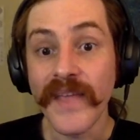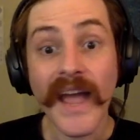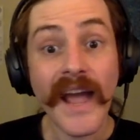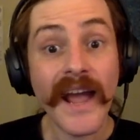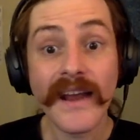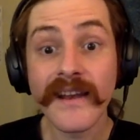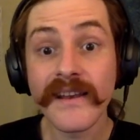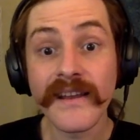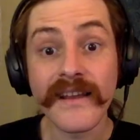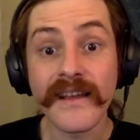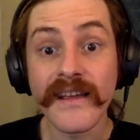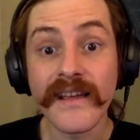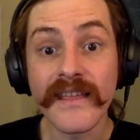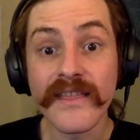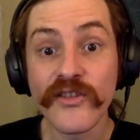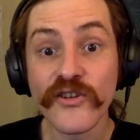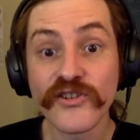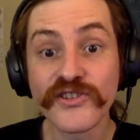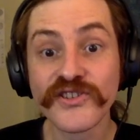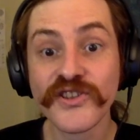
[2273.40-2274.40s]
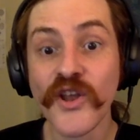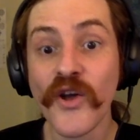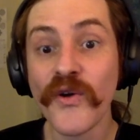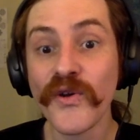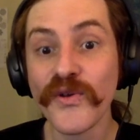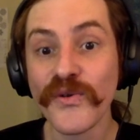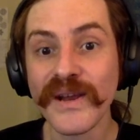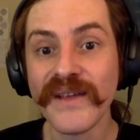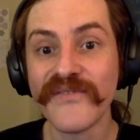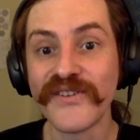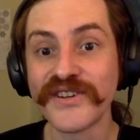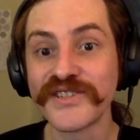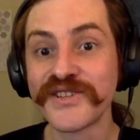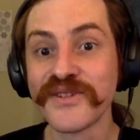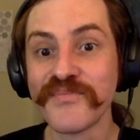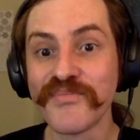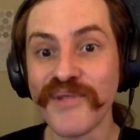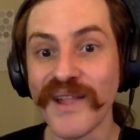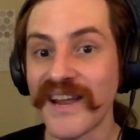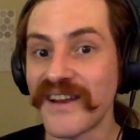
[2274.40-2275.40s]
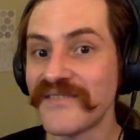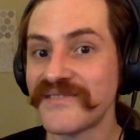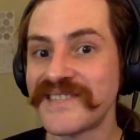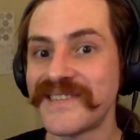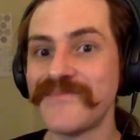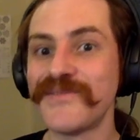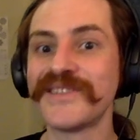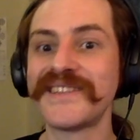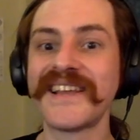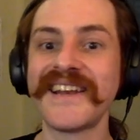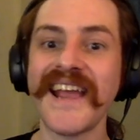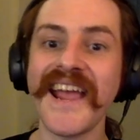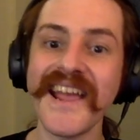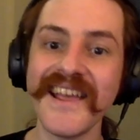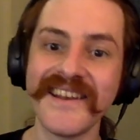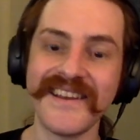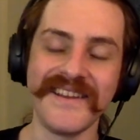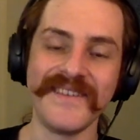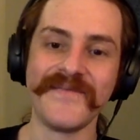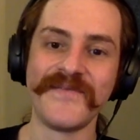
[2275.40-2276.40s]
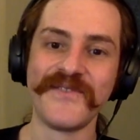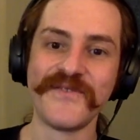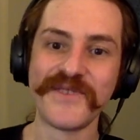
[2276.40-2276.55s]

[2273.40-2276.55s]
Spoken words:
And there's no universal plane of simultaneity.